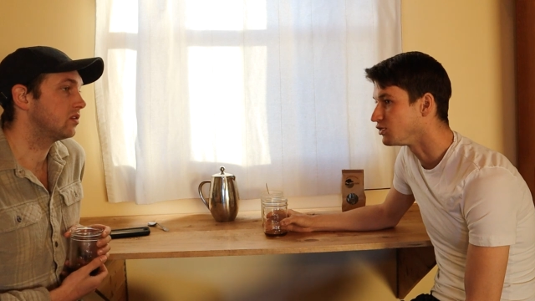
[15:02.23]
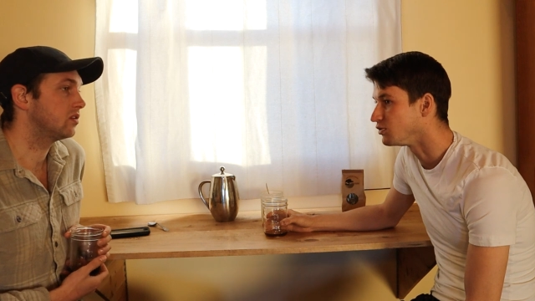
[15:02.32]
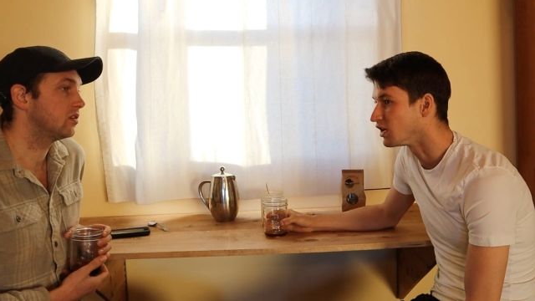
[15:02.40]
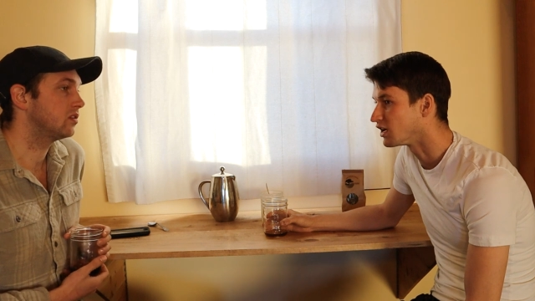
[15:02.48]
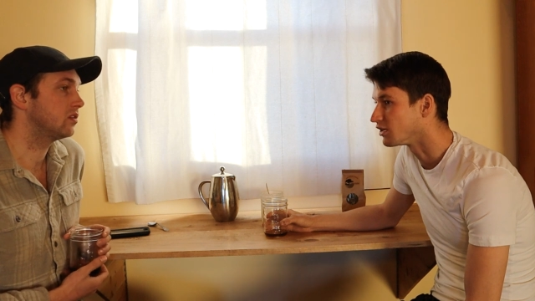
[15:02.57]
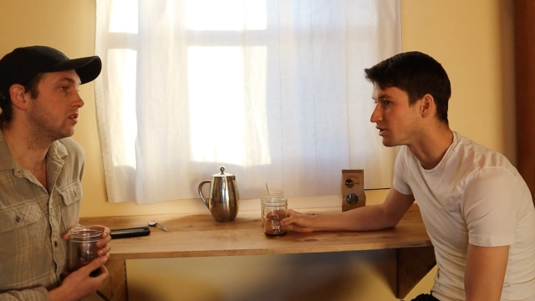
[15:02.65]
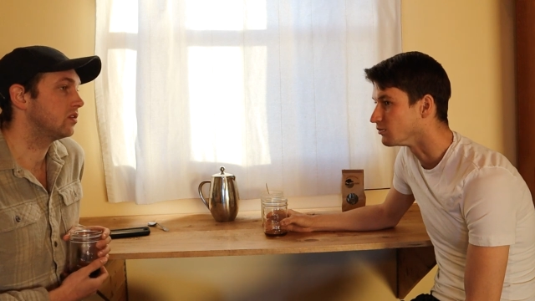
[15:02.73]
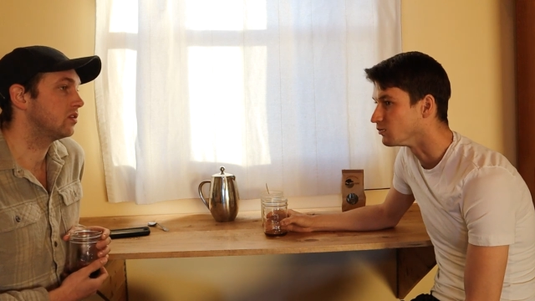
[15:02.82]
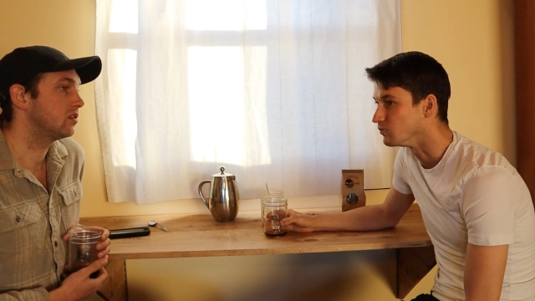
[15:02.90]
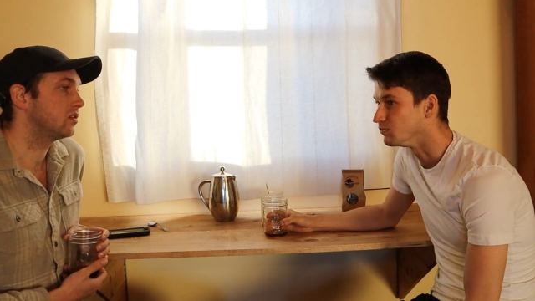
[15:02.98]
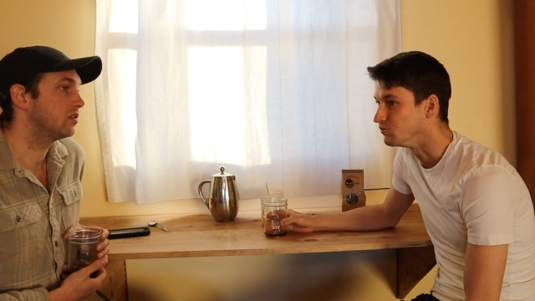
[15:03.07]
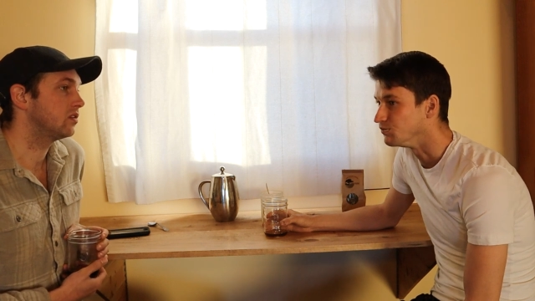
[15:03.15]
Speaker 1: 200
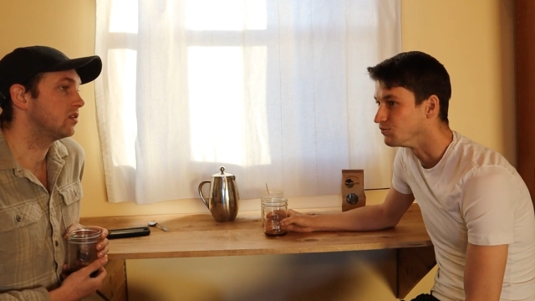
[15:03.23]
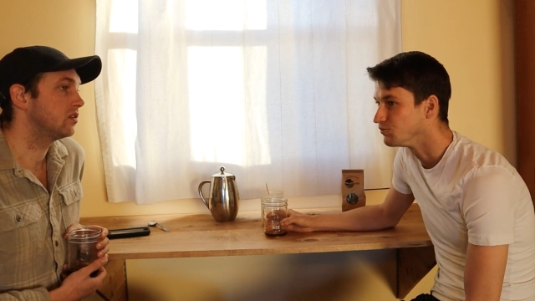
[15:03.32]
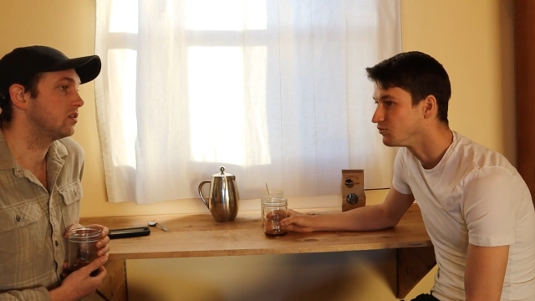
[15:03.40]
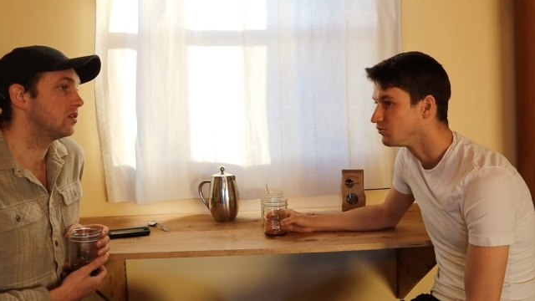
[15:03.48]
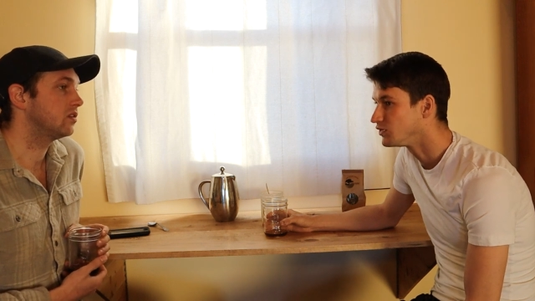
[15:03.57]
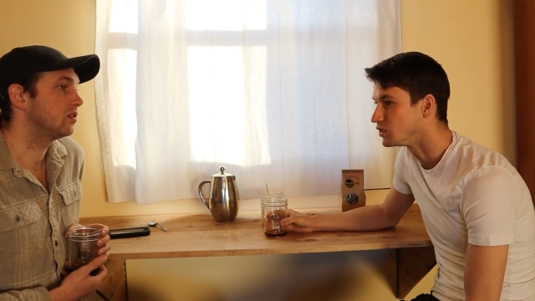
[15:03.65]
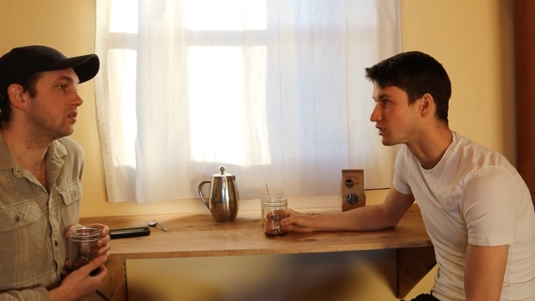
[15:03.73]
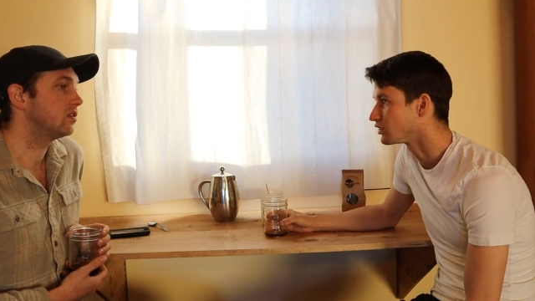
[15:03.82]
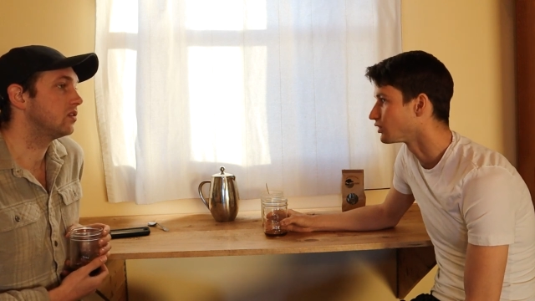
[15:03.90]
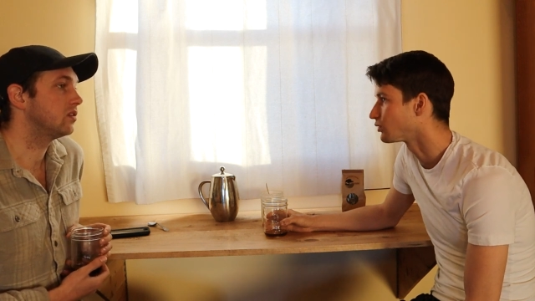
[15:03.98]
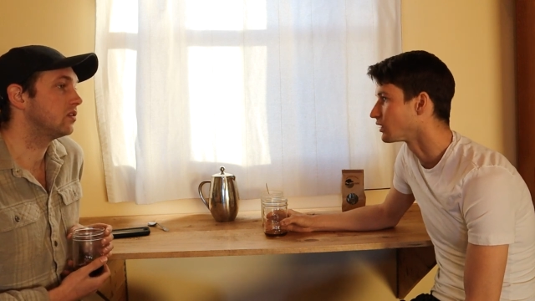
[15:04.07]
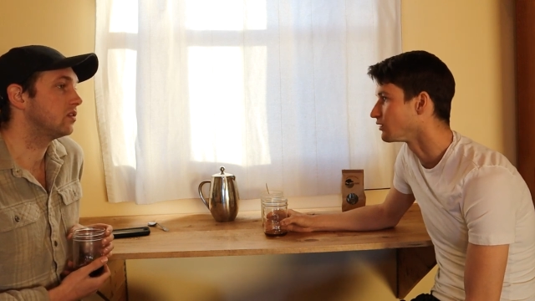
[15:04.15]
and
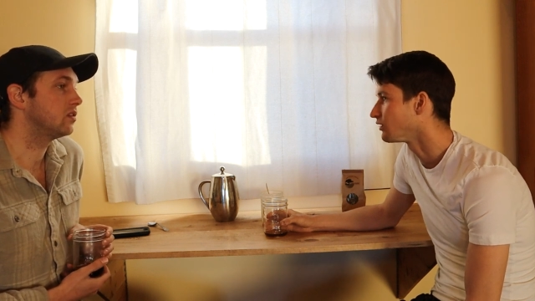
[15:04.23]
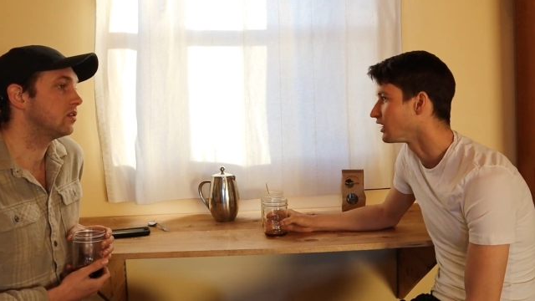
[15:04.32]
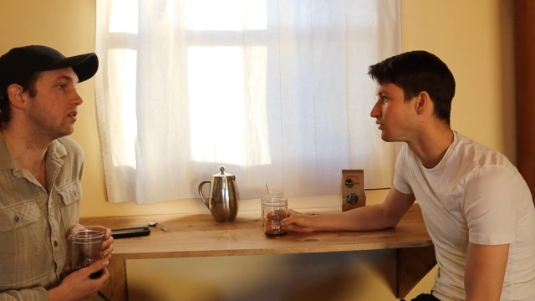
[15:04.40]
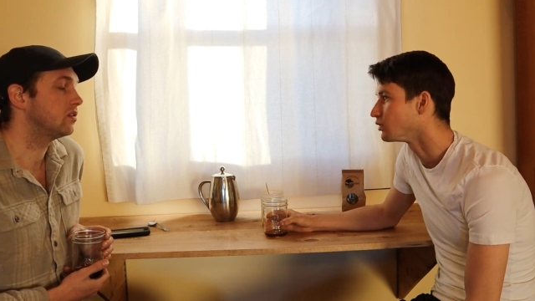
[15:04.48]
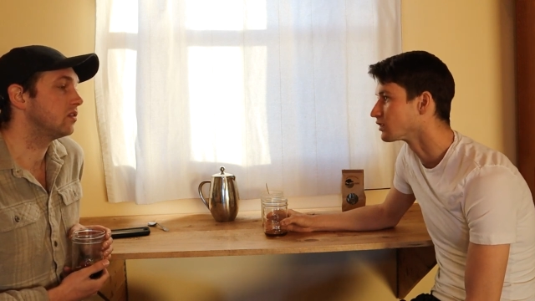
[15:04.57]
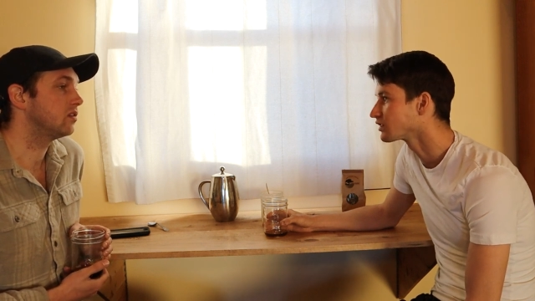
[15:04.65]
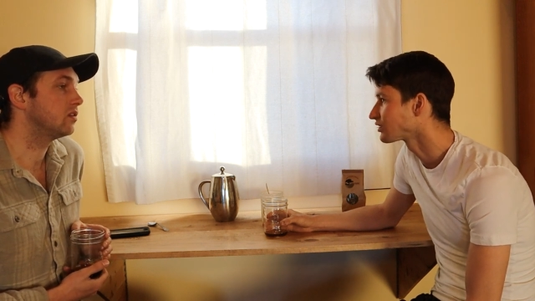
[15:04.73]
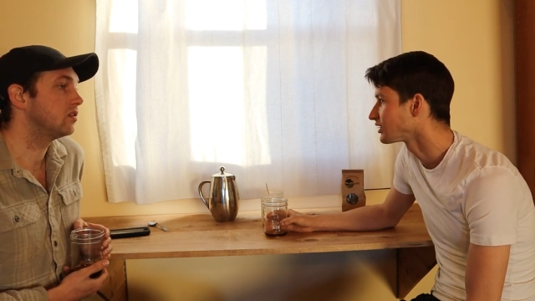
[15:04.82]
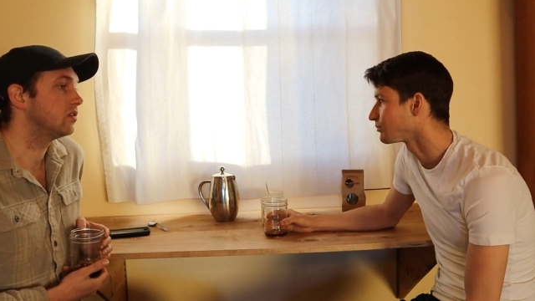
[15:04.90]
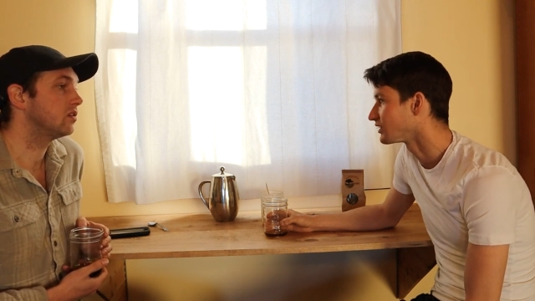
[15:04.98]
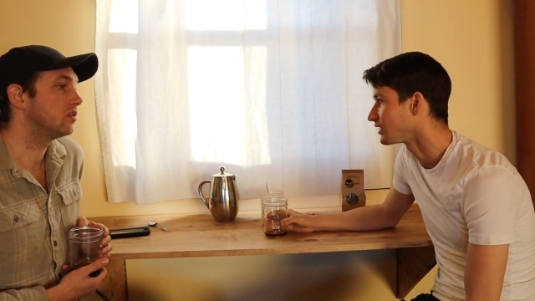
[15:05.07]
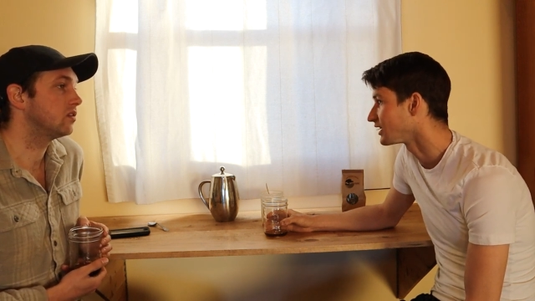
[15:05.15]
225 horse,
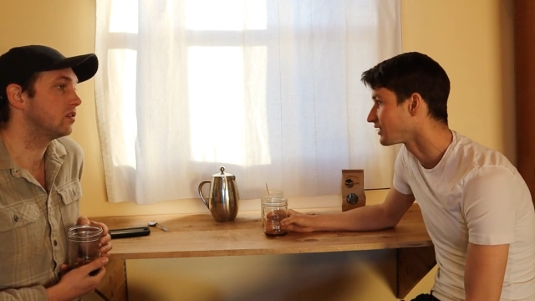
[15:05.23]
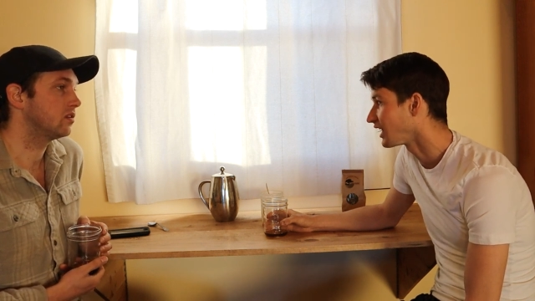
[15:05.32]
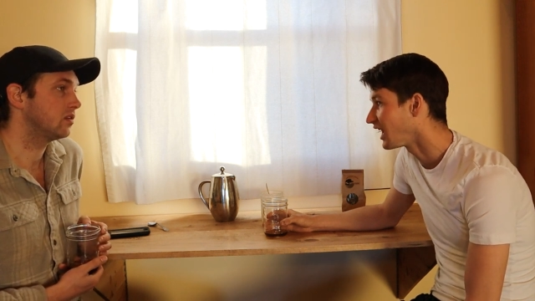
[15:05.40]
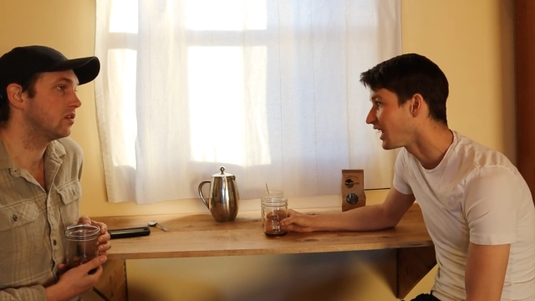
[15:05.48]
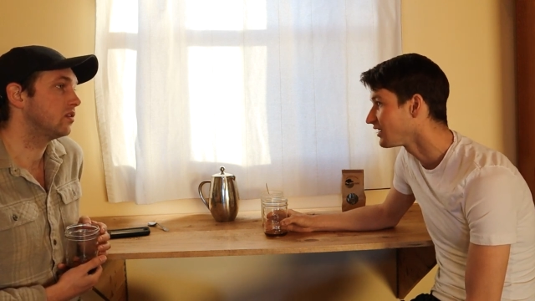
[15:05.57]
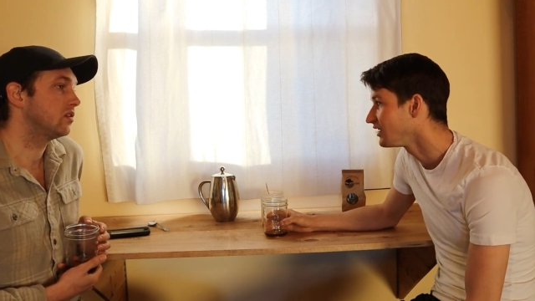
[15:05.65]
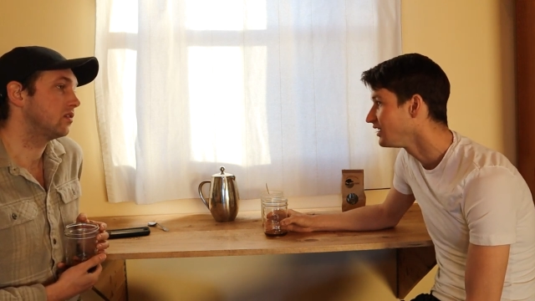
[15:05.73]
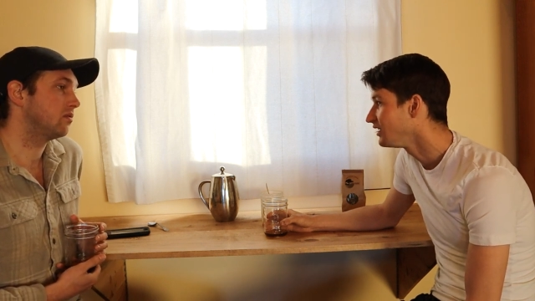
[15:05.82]
something like that.